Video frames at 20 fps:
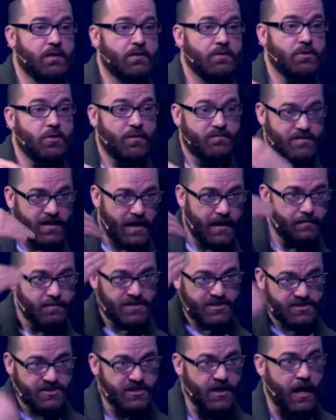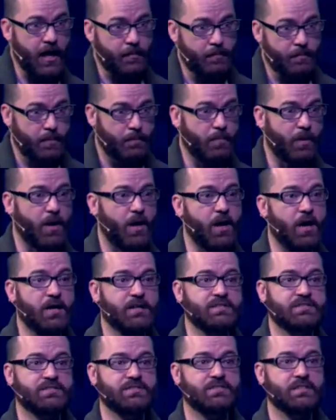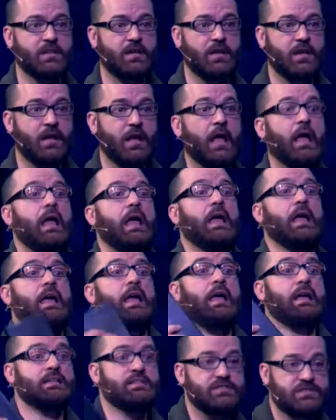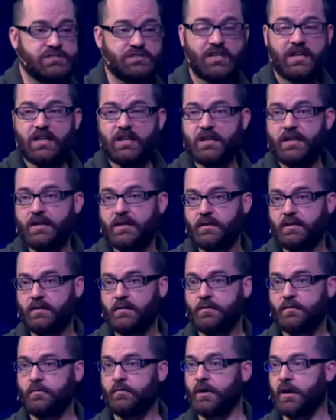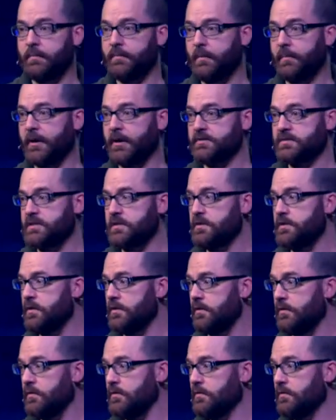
Do you have time to stop, pause, and see what I'm about to do?